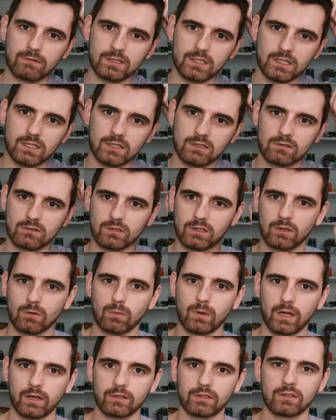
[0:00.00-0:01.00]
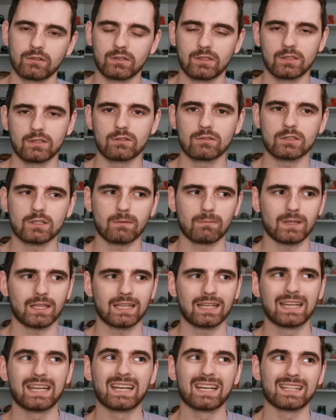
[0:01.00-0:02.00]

She doesn't require you to do something